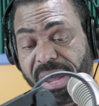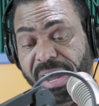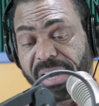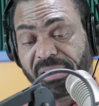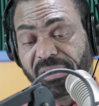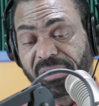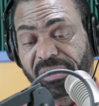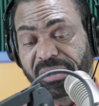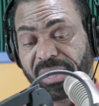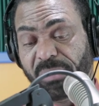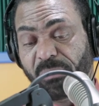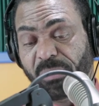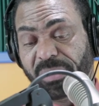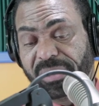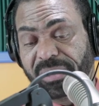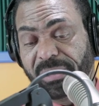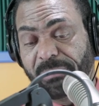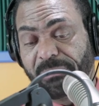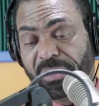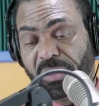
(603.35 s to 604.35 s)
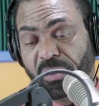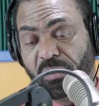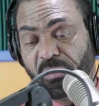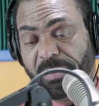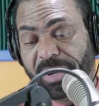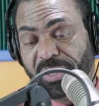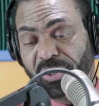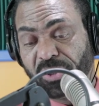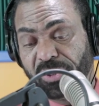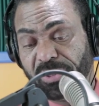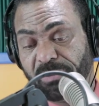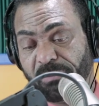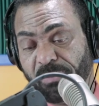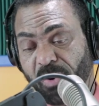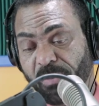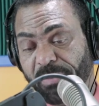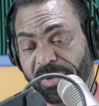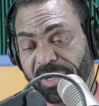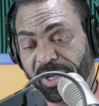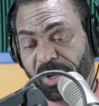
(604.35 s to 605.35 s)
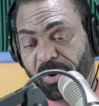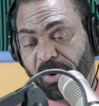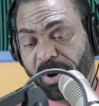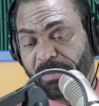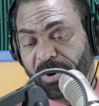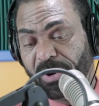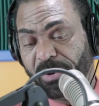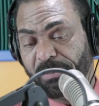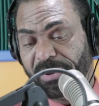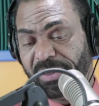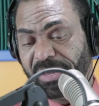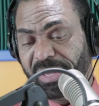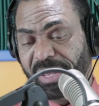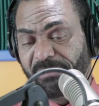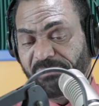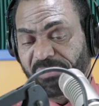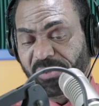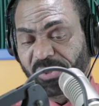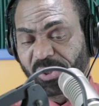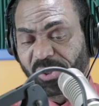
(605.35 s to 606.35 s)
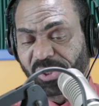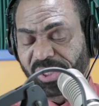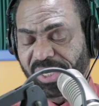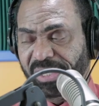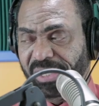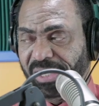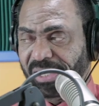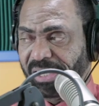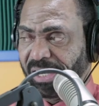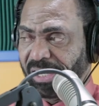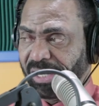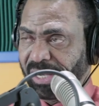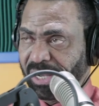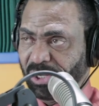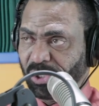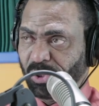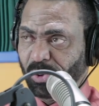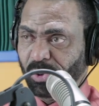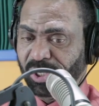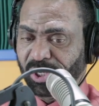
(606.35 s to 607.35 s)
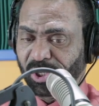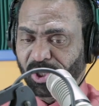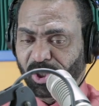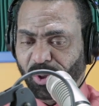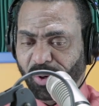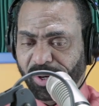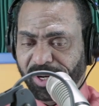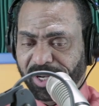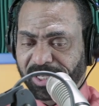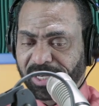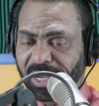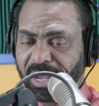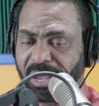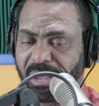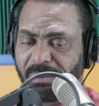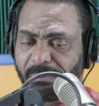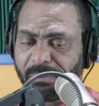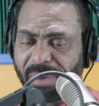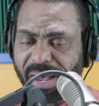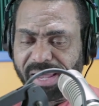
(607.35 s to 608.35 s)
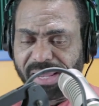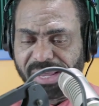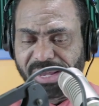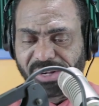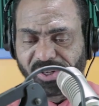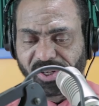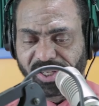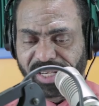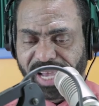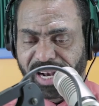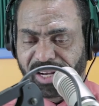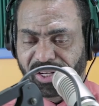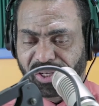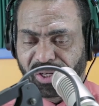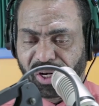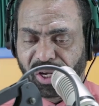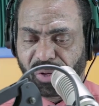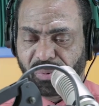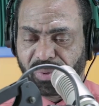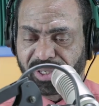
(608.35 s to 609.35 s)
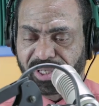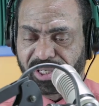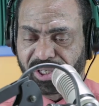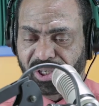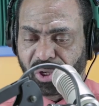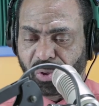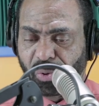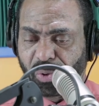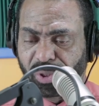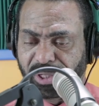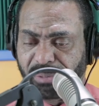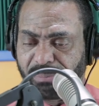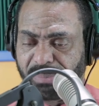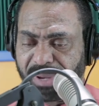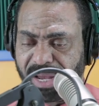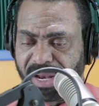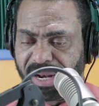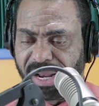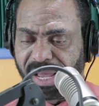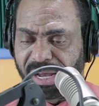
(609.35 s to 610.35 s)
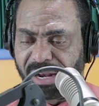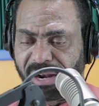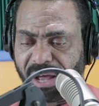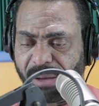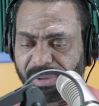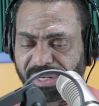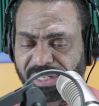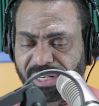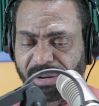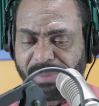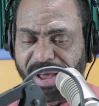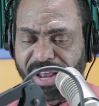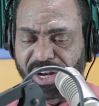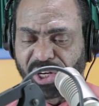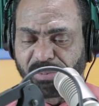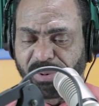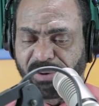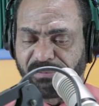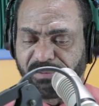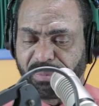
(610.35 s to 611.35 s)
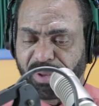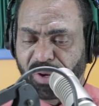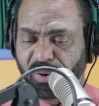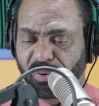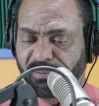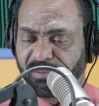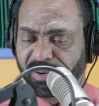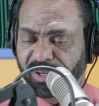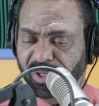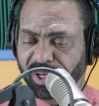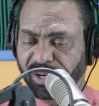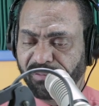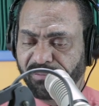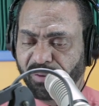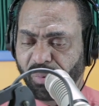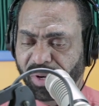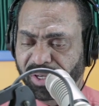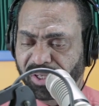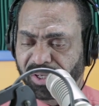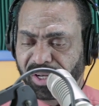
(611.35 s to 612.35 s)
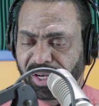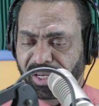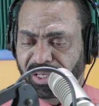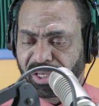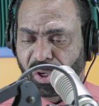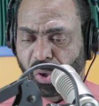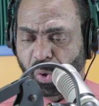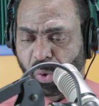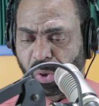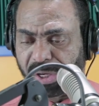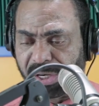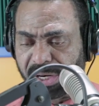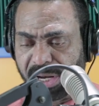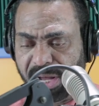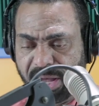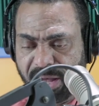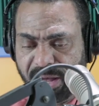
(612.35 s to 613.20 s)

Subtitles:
and stay with something you mentioned a moment ago. I'm going to put the emphasis in it in case you just join us. My guest is Alison Lewis. She holds a BA in Economics and Management from the University of the West Indies and holder